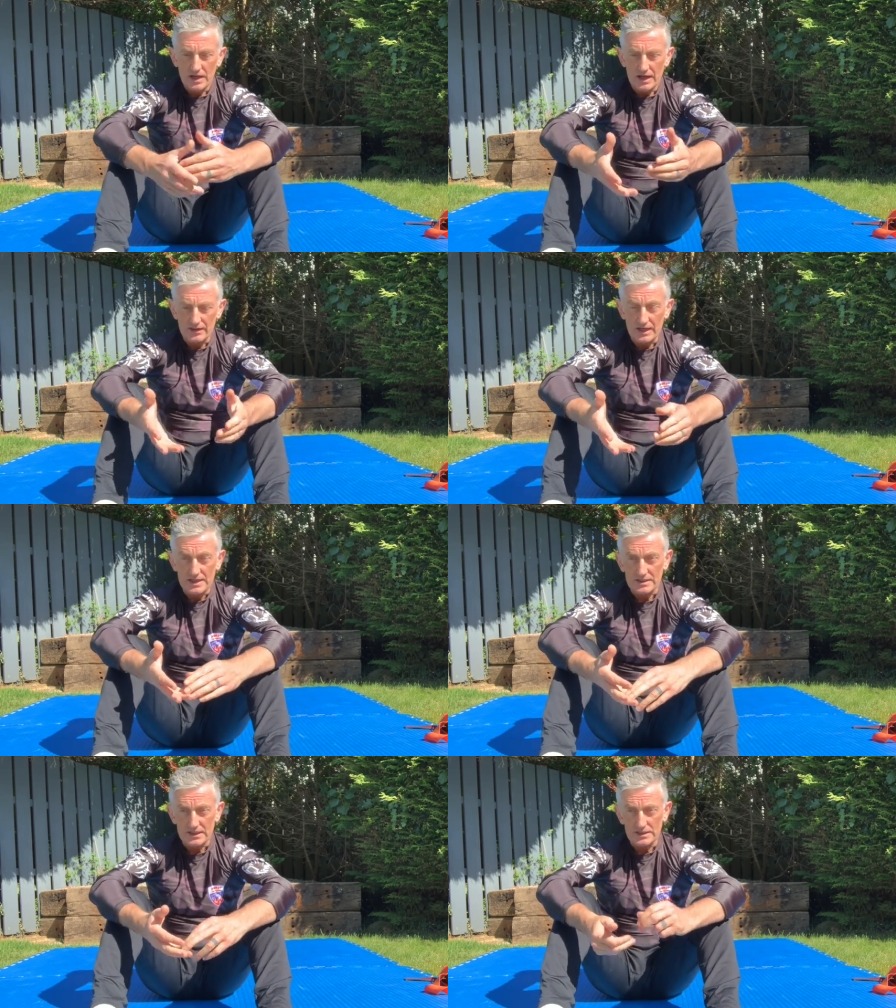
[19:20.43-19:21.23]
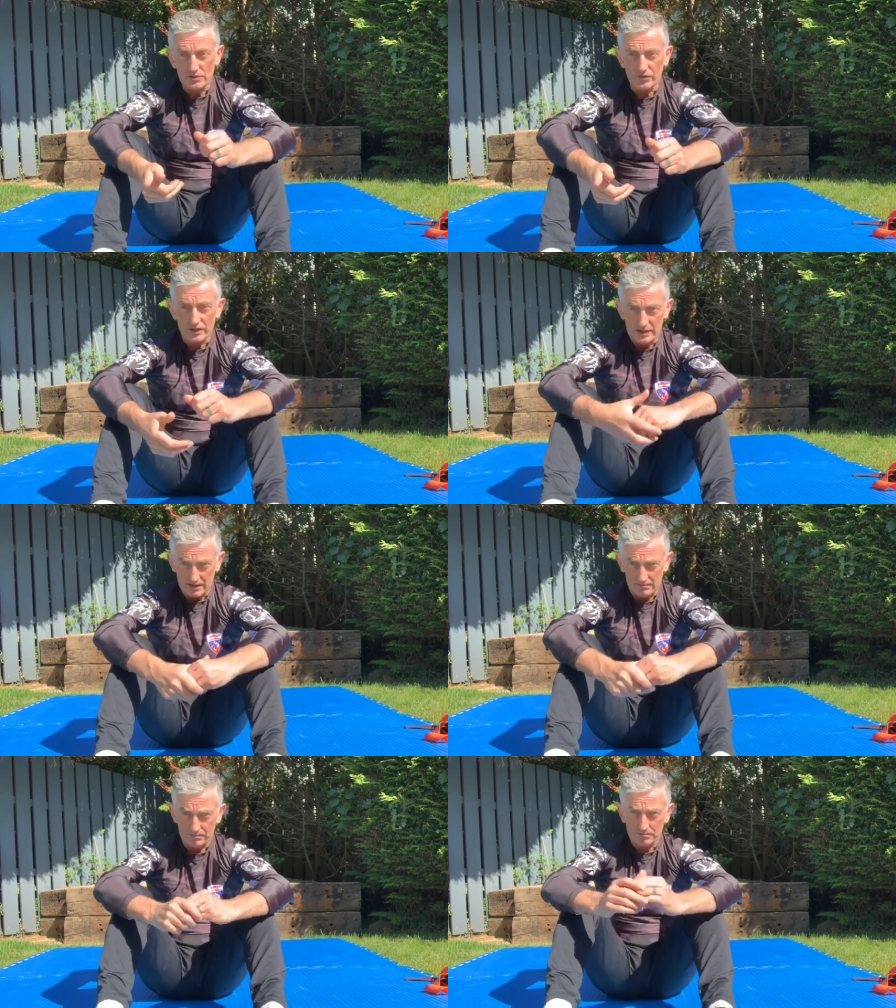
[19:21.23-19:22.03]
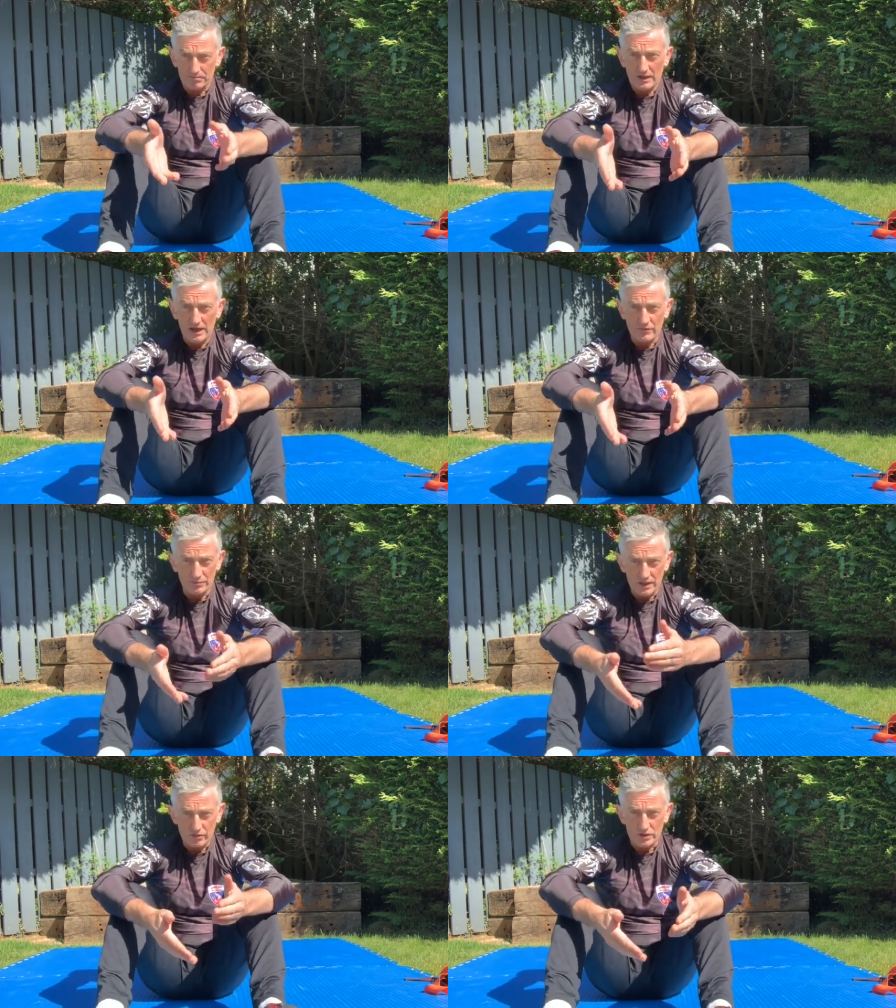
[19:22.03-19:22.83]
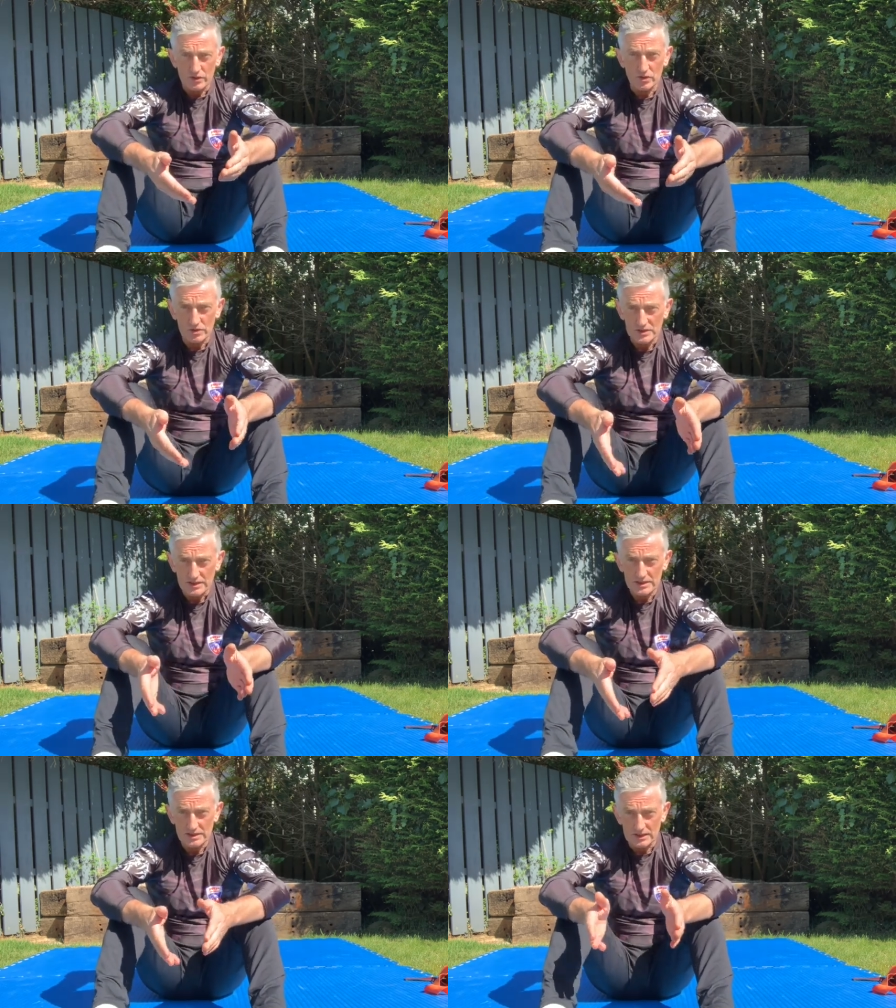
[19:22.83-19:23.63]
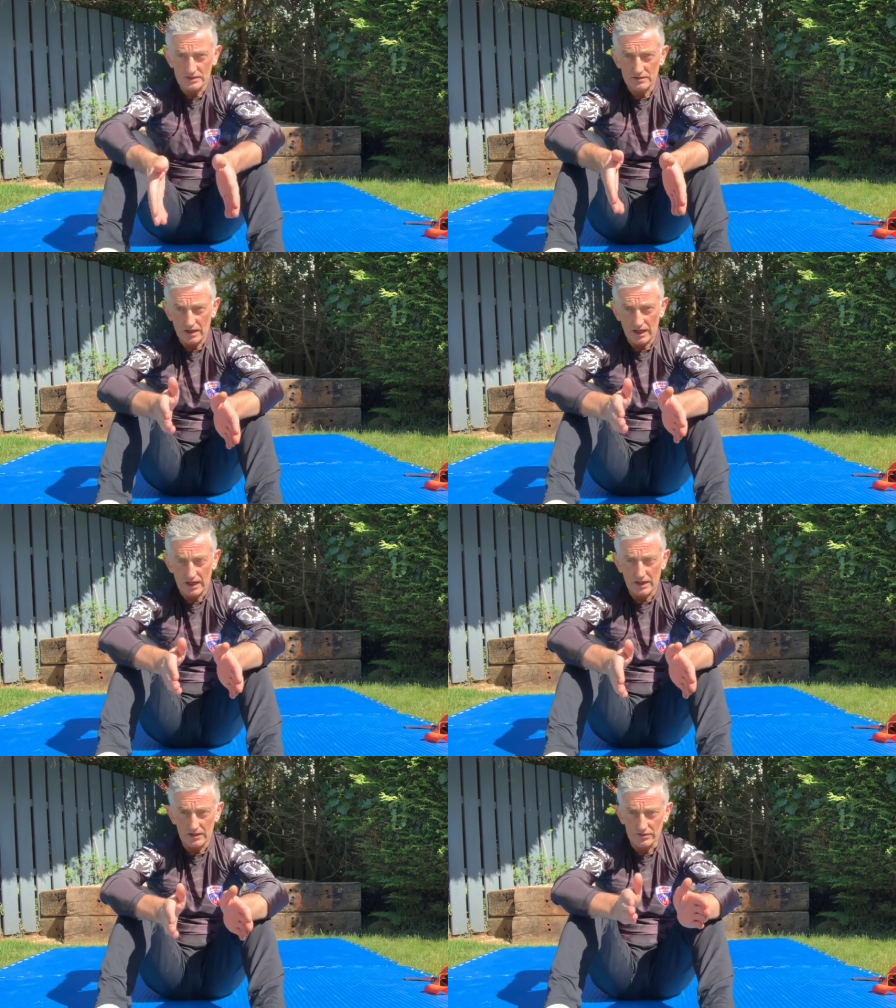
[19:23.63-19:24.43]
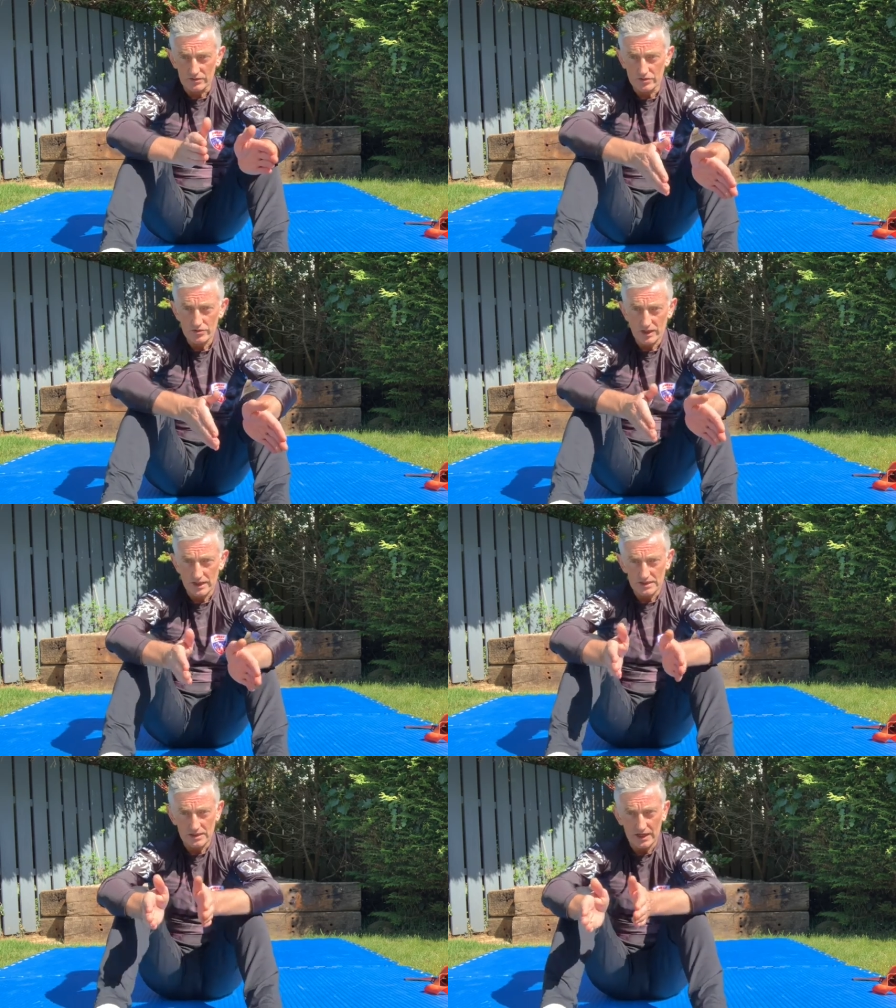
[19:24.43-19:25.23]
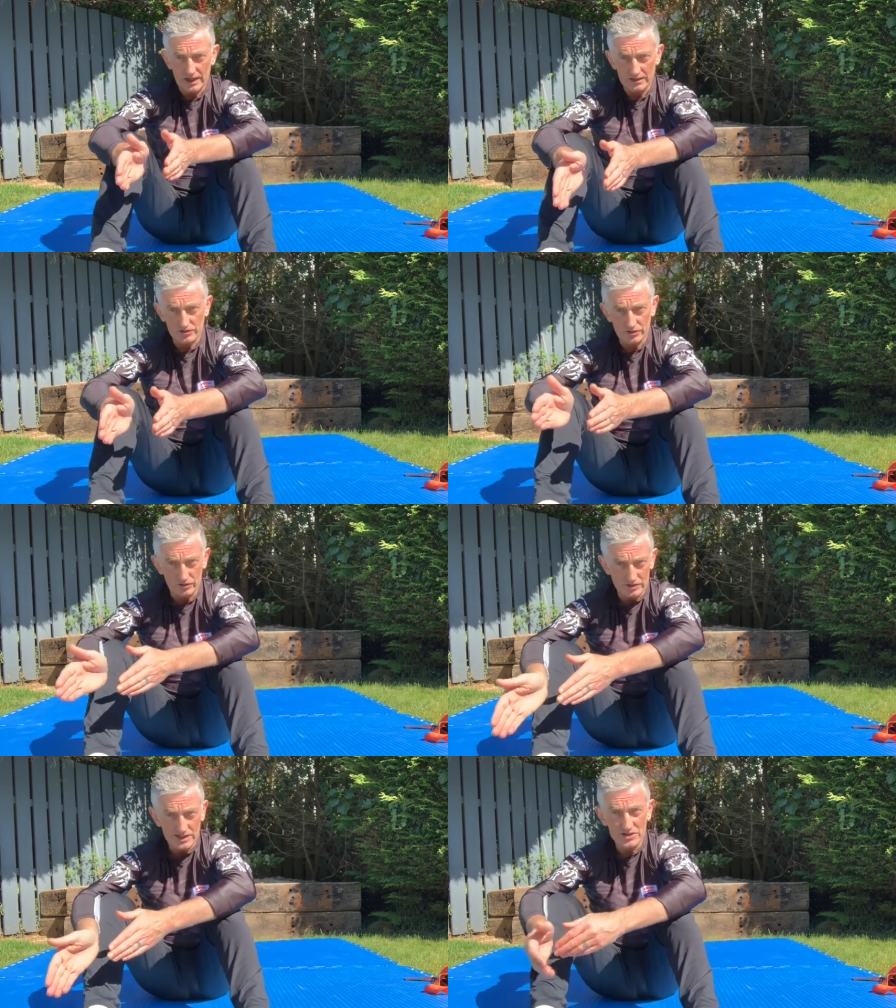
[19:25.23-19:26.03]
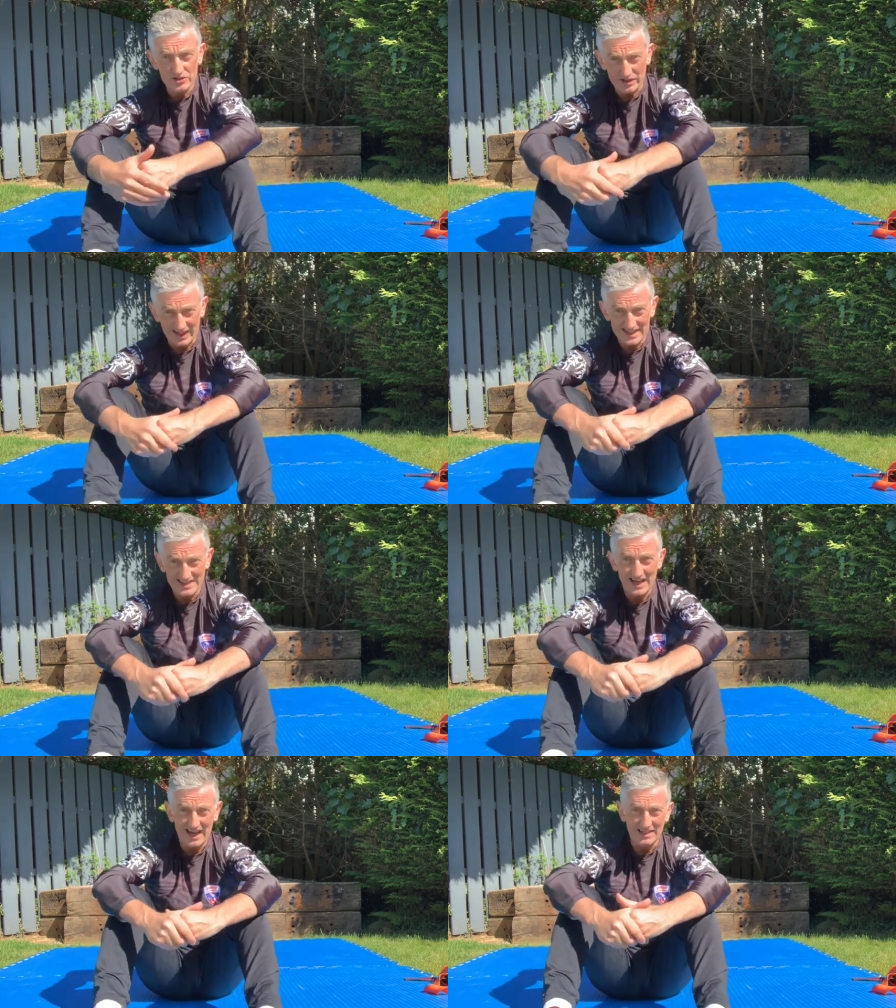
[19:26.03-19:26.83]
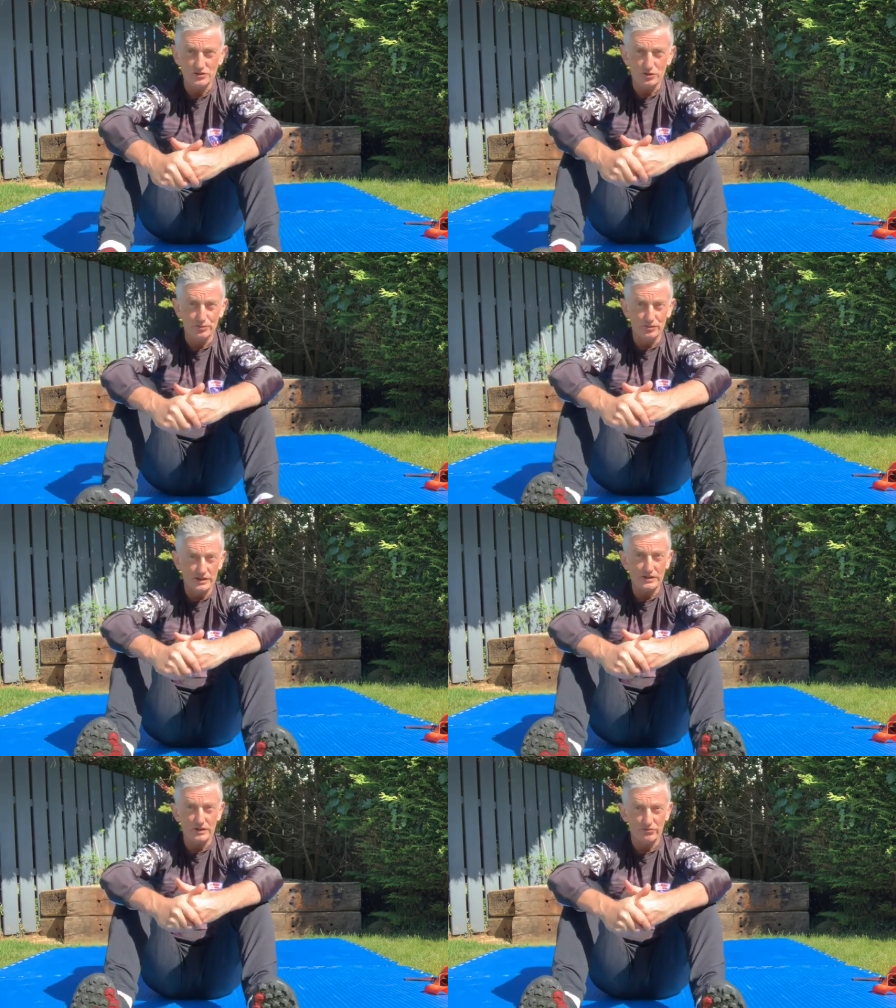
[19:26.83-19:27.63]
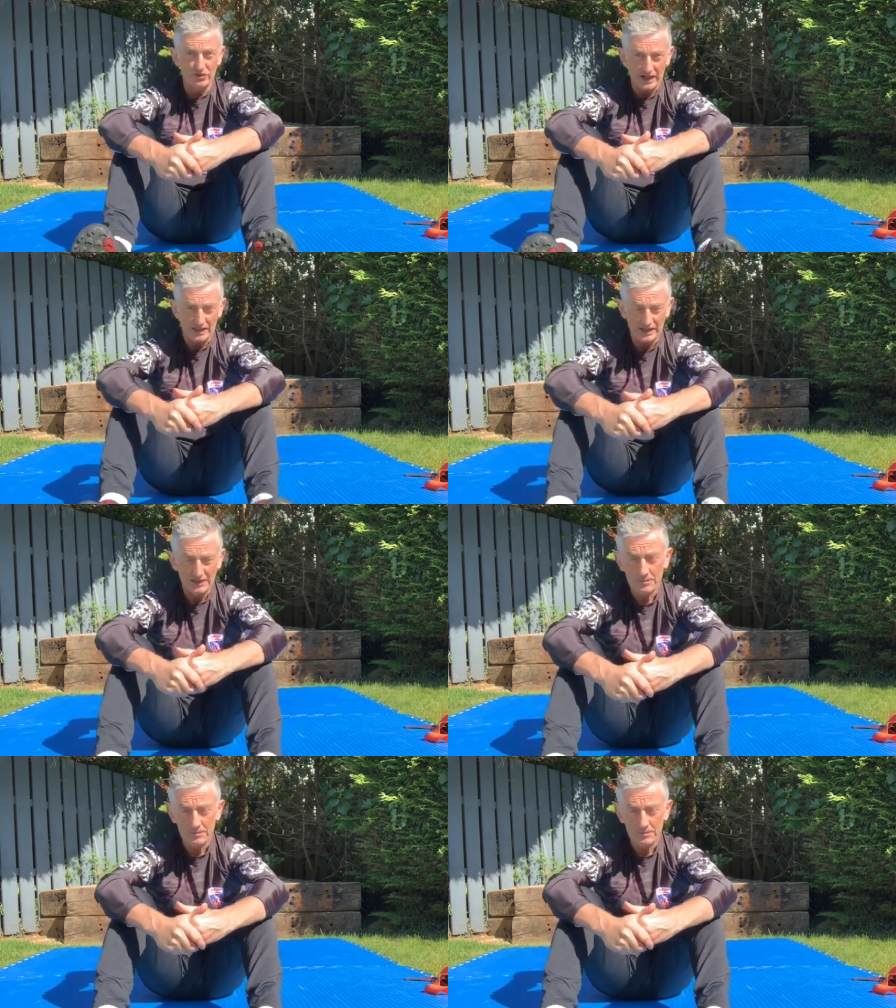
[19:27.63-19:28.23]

And the last thing is, don't forget to have a breathwork course teaching you guys how to teach your kids how to breathe correctly.